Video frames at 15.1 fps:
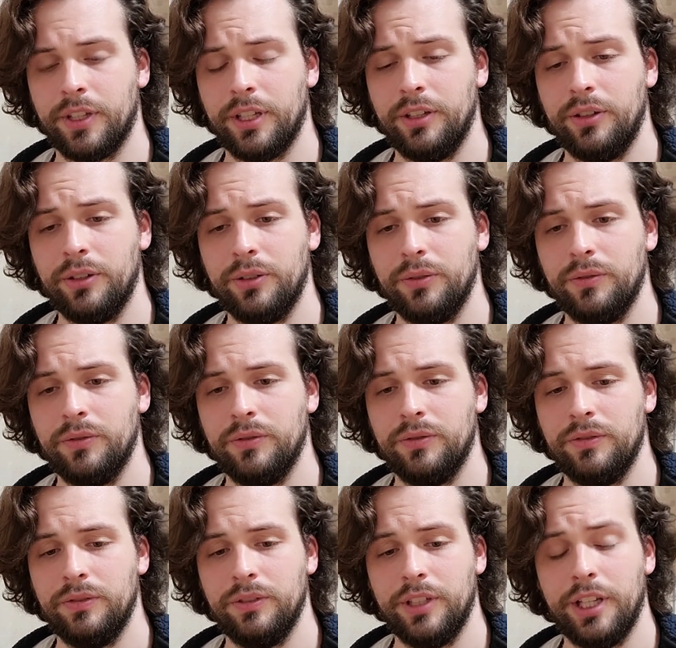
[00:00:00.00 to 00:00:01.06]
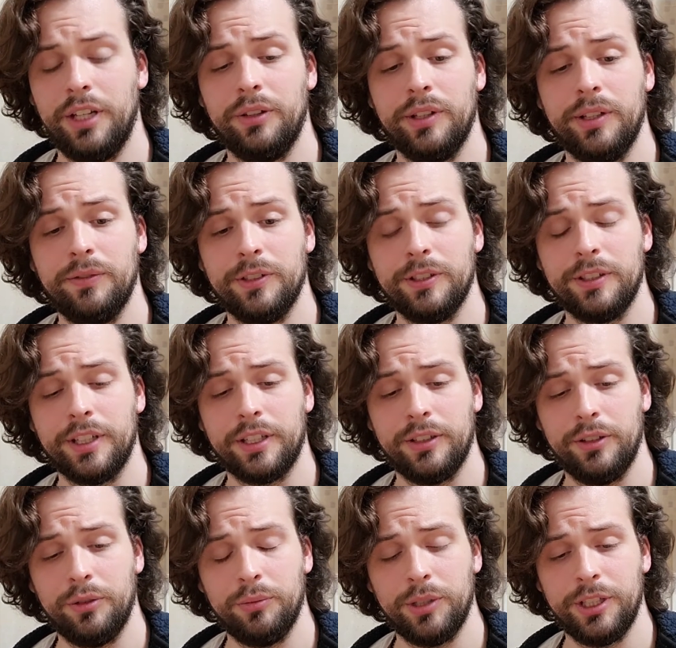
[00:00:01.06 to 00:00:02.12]
Coco, can you leave the stick
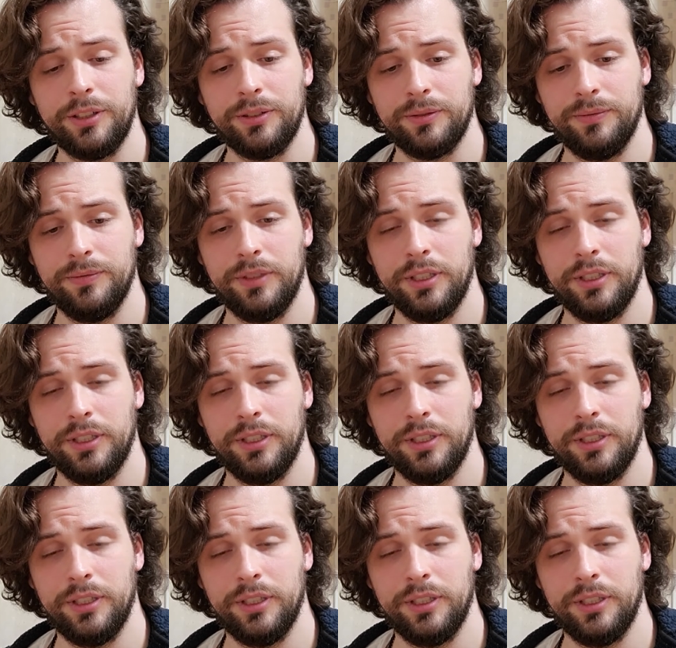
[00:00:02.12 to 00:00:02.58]
alone, please?